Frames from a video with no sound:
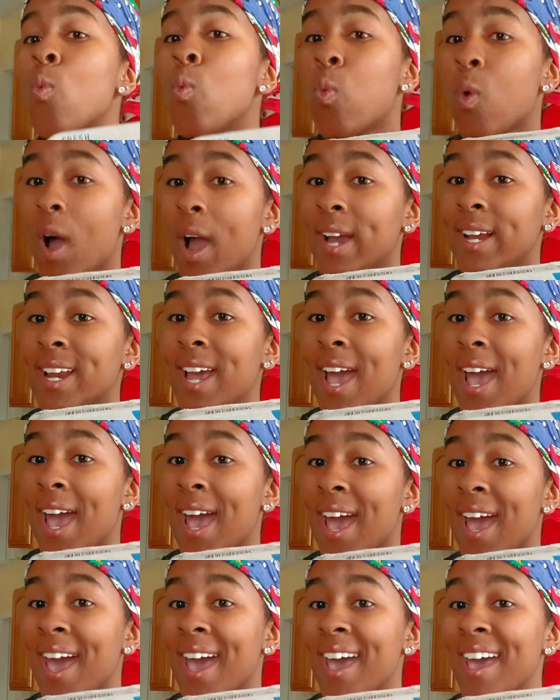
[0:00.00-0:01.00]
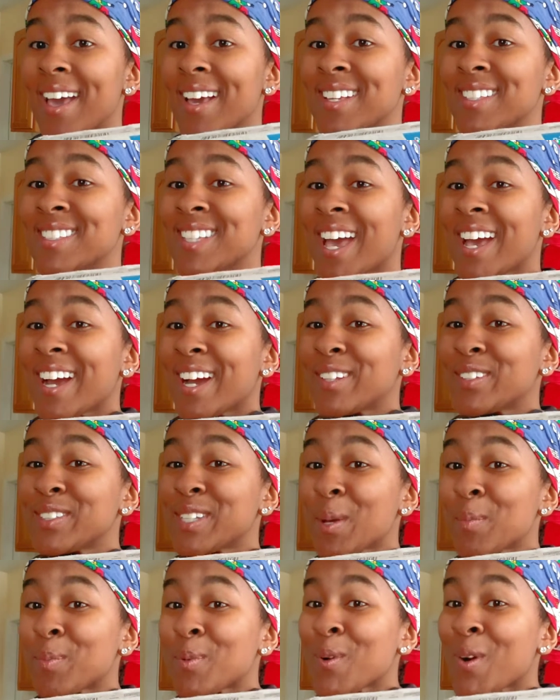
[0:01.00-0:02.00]
white eggs. Yeah, I got
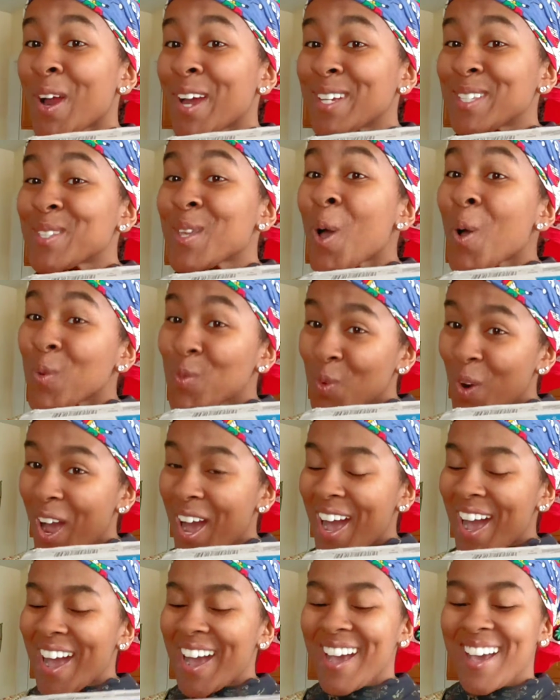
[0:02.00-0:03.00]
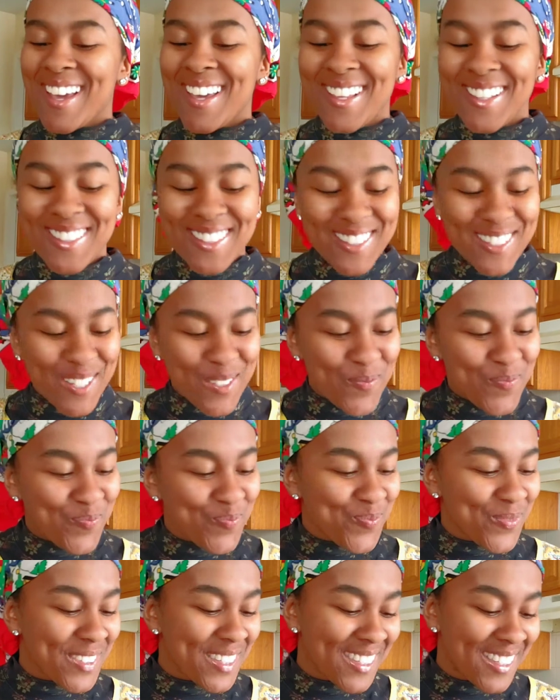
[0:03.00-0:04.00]
this at Price Right,
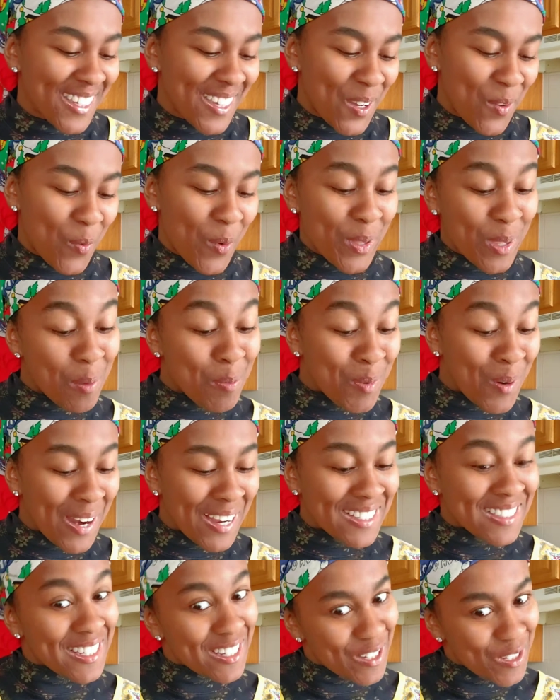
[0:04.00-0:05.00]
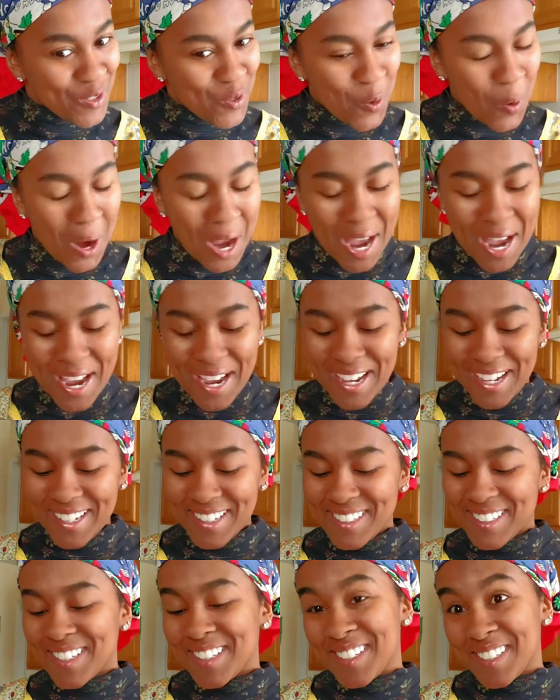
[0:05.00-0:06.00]
where the price is
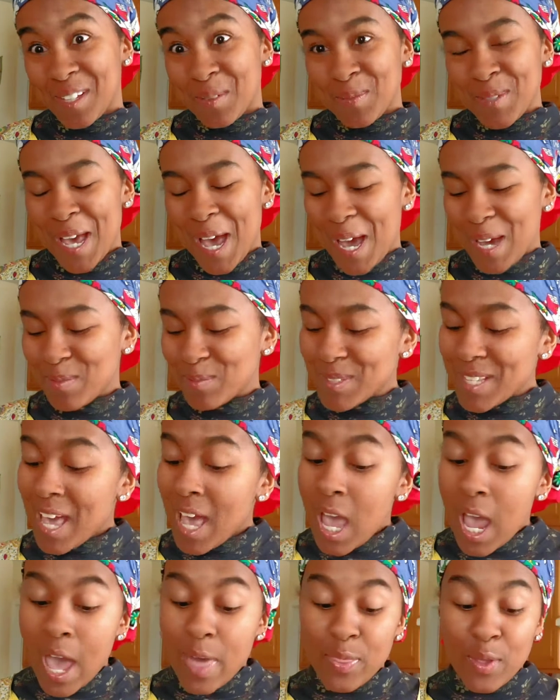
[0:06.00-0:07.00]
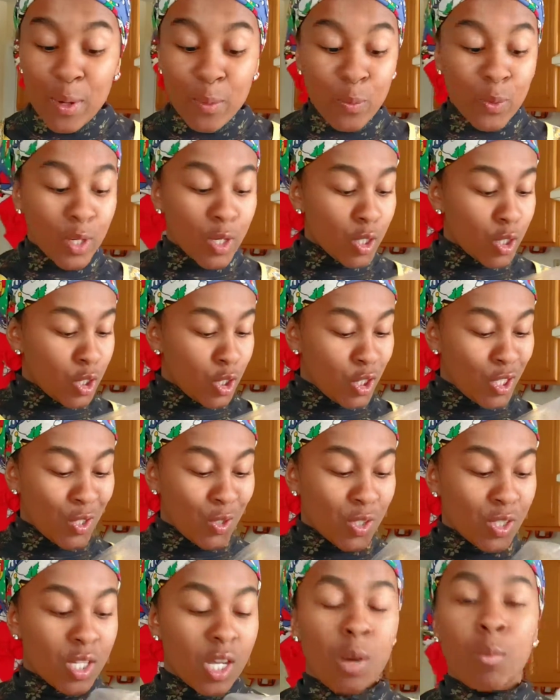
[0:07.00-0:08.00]
right sometimes. And then we're gonna
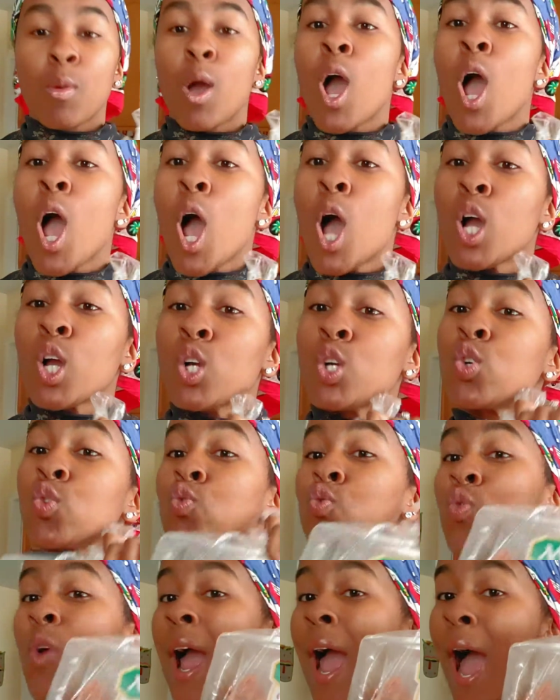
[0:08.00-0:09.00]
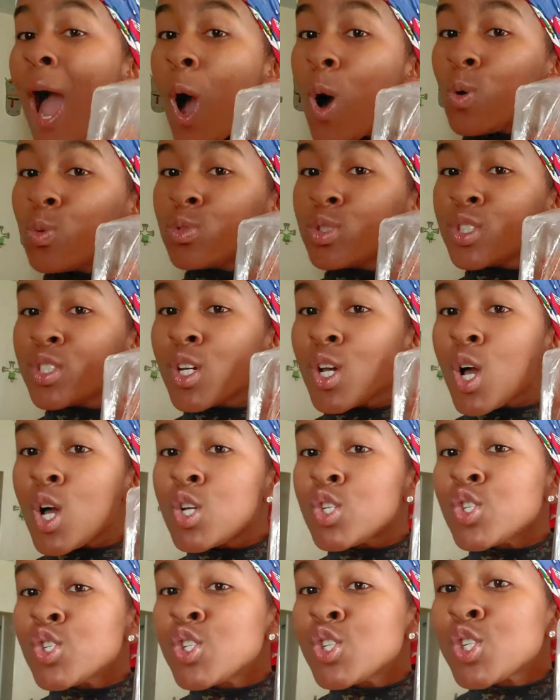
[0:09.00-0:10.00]
use some ground
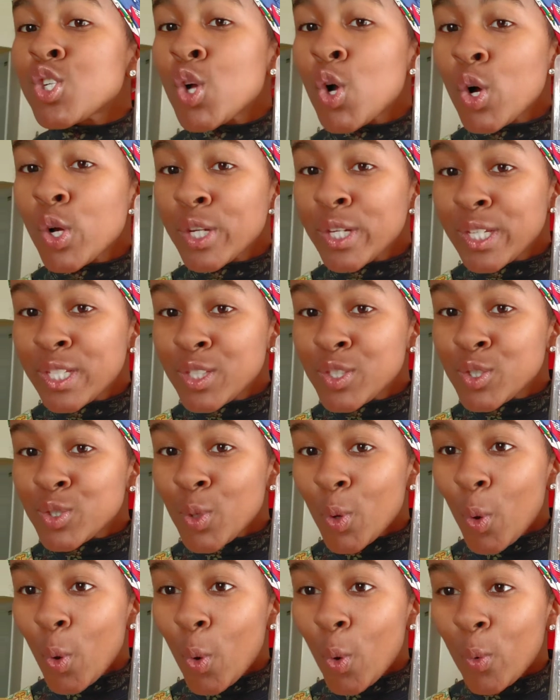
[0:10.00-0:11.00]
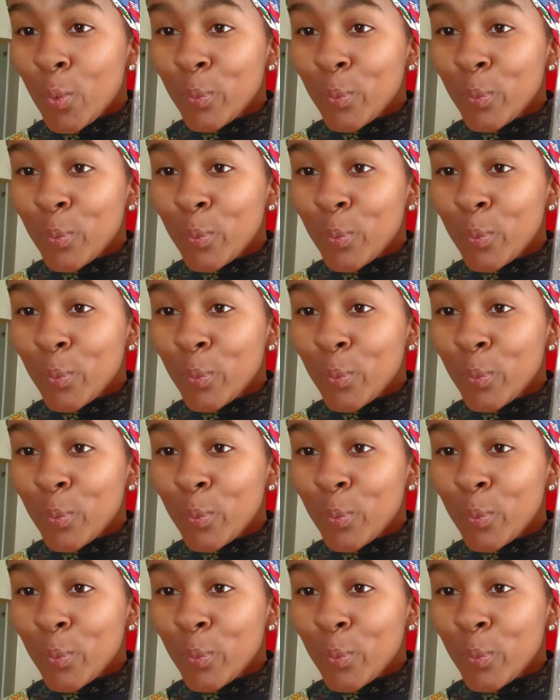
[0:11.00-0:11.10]
choriso.